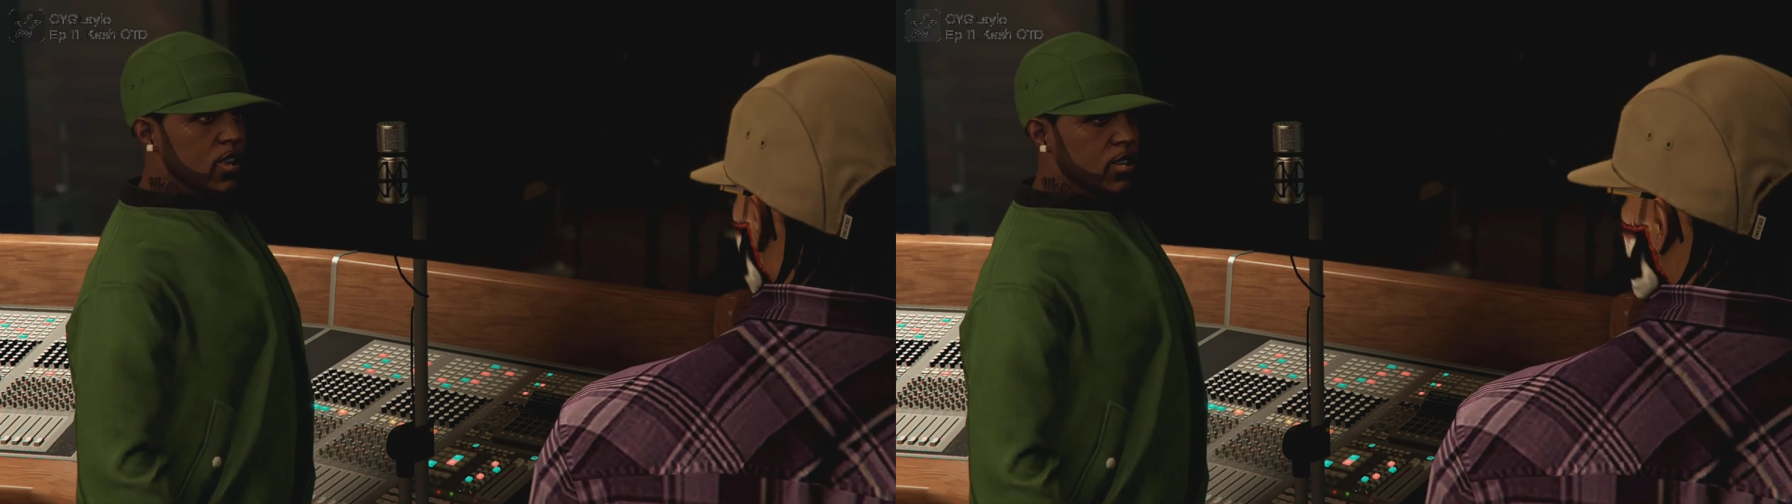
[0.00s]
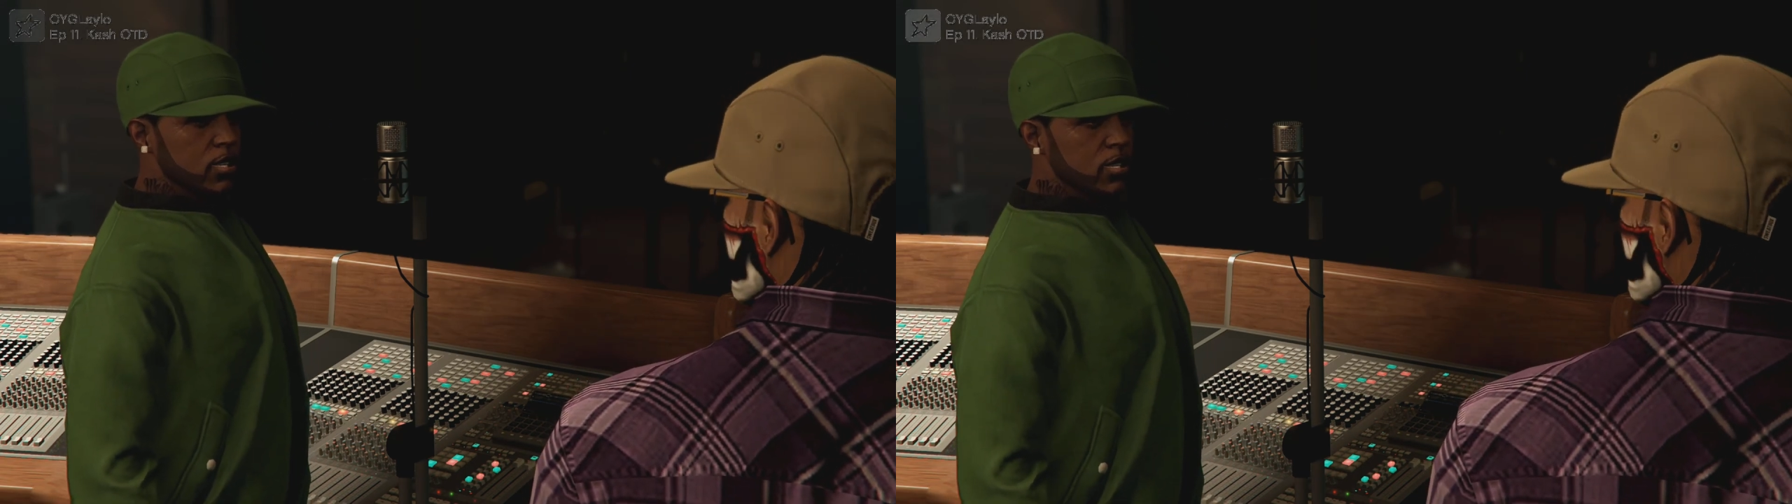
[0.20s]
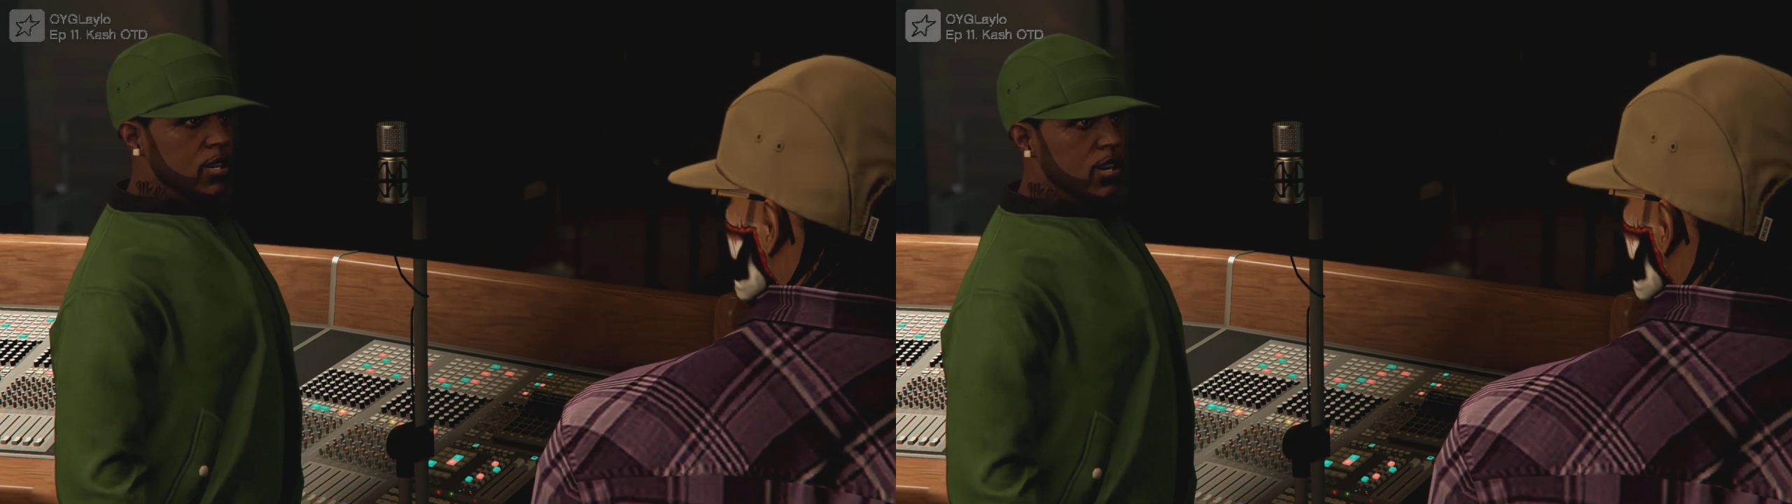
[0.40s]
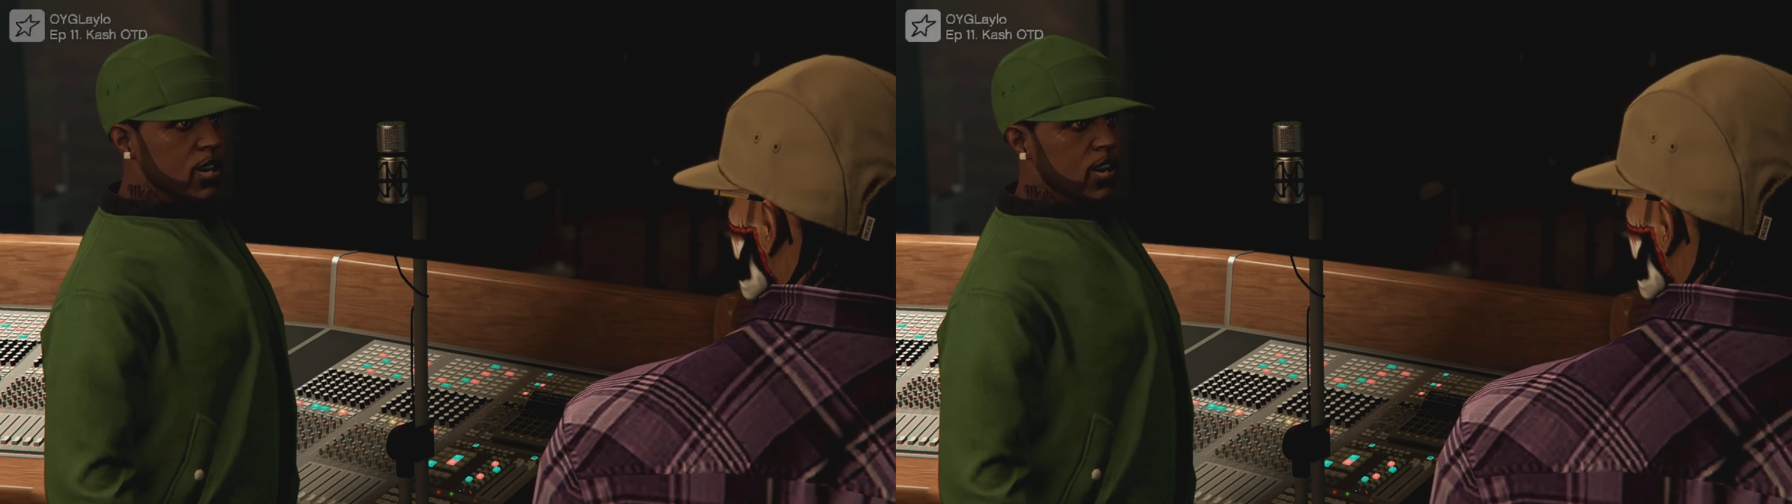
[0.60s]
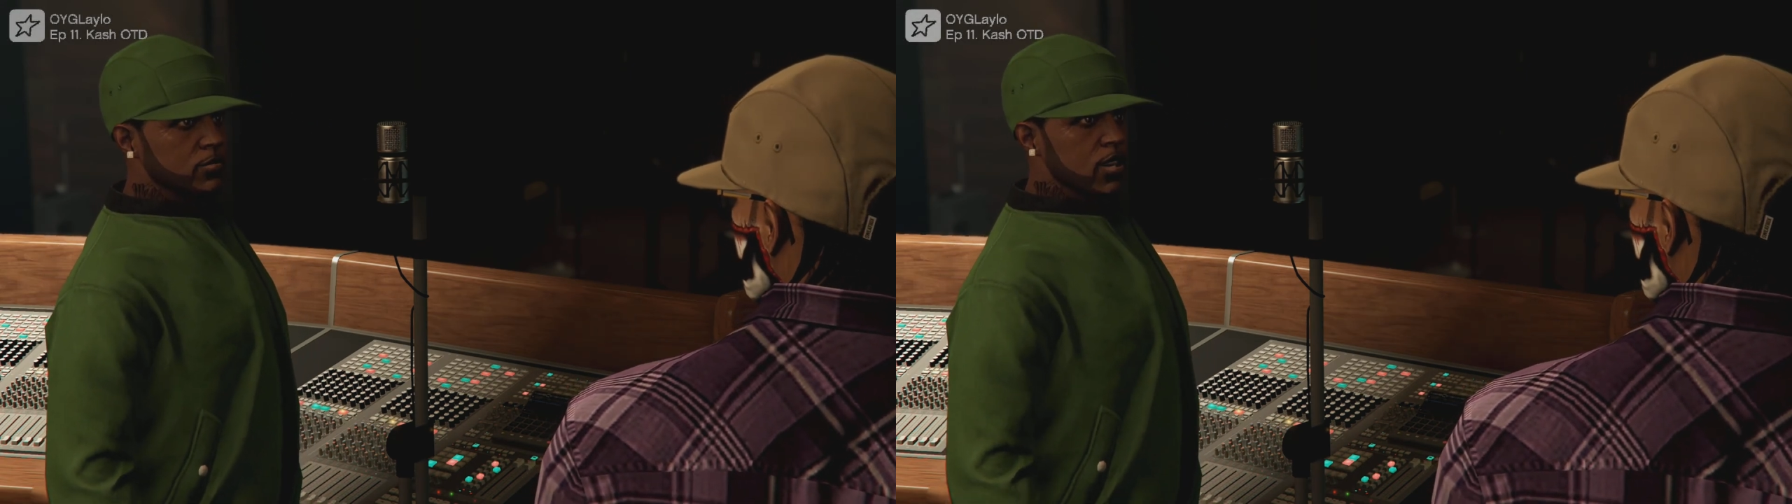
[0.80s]
criminal from
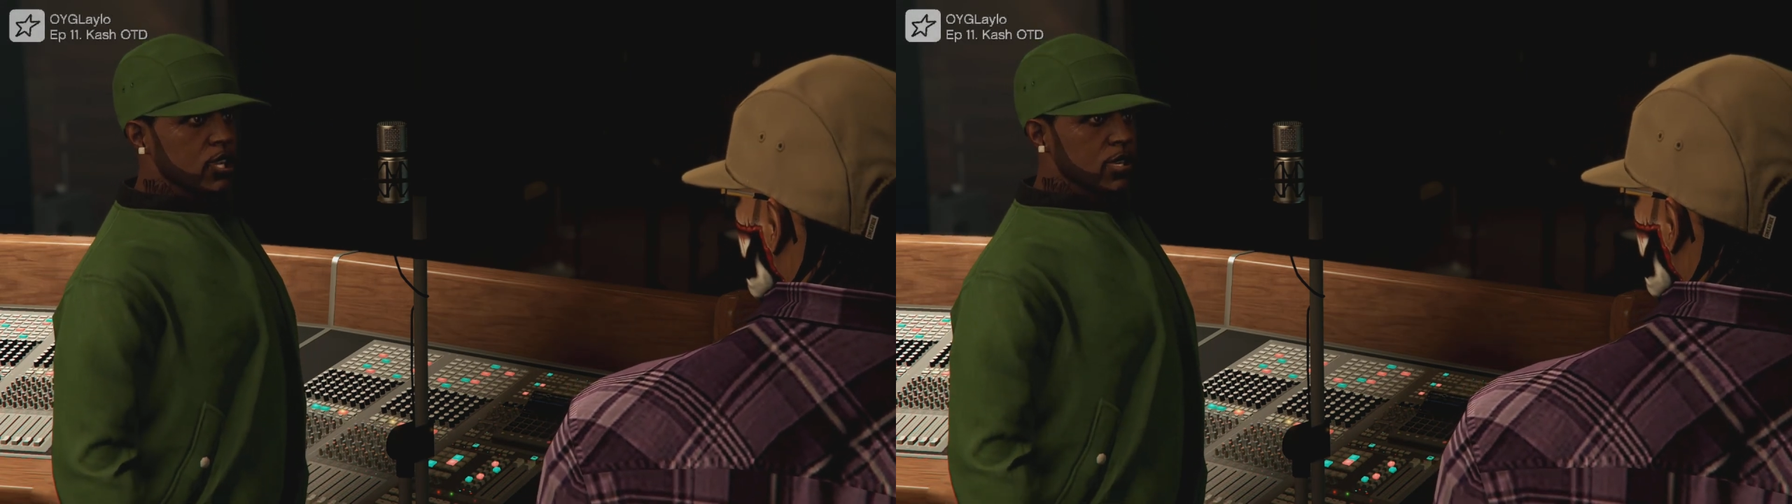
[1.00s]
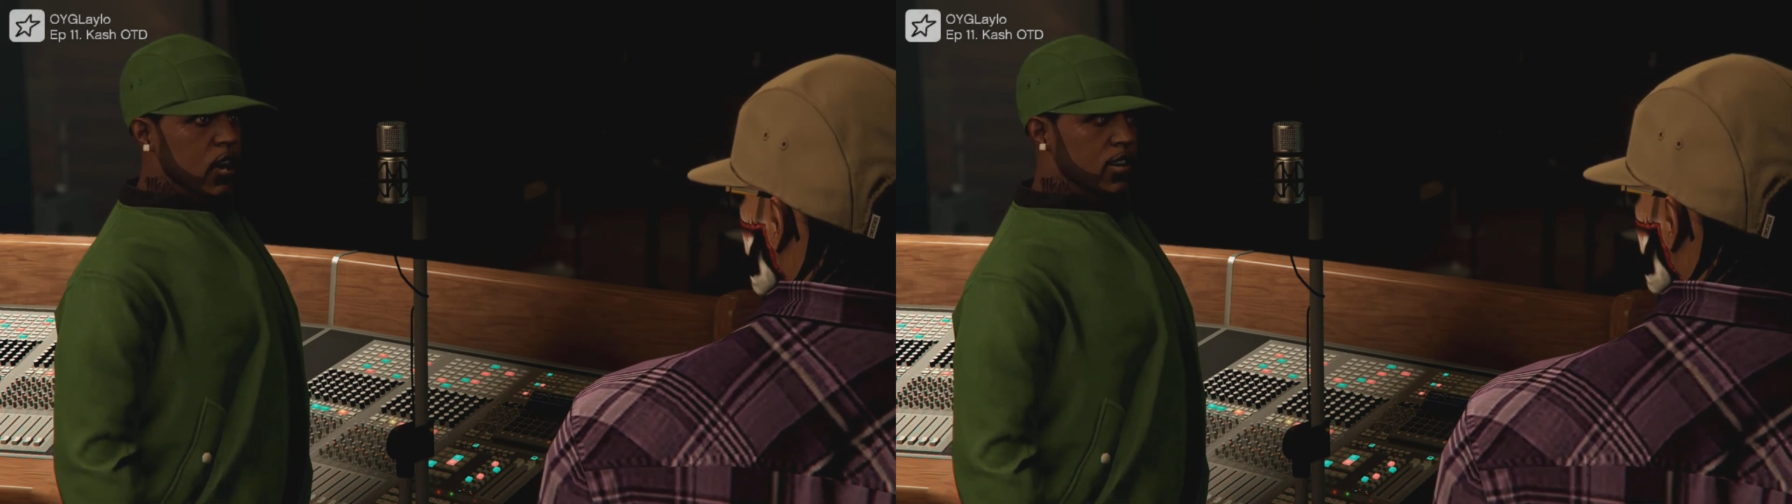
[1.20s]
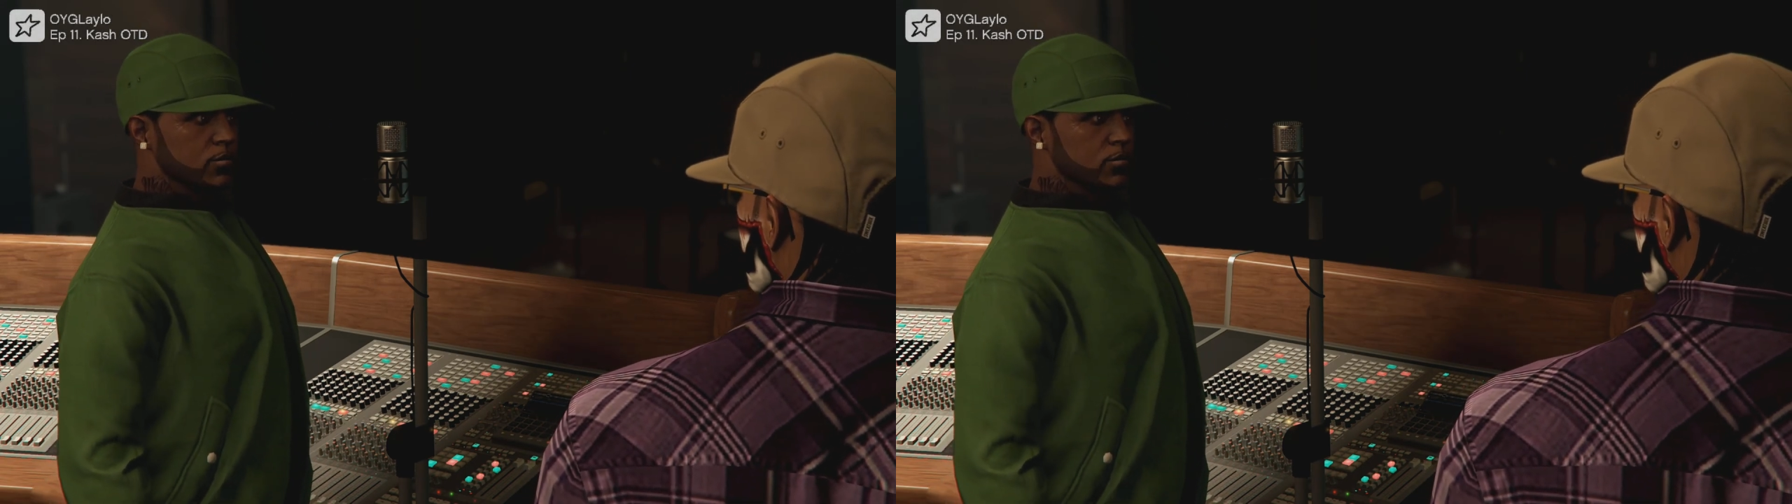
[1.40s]
11-5,